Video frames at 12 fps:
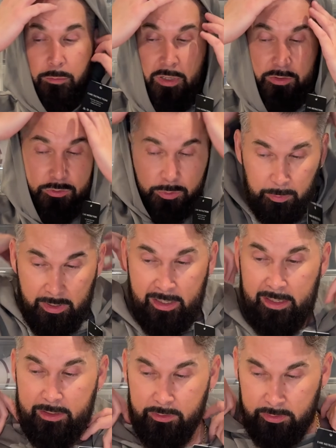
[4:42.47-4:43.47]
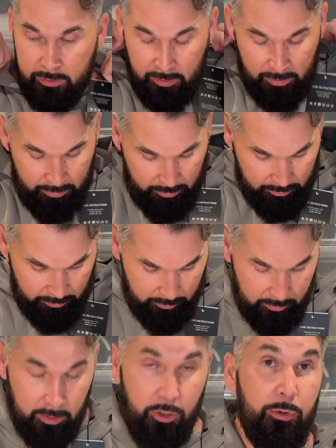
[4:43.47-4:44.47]
but to me is
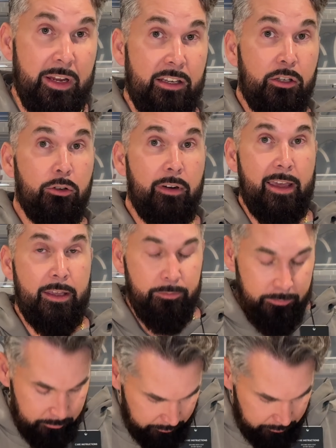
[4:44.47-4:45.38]
green gray.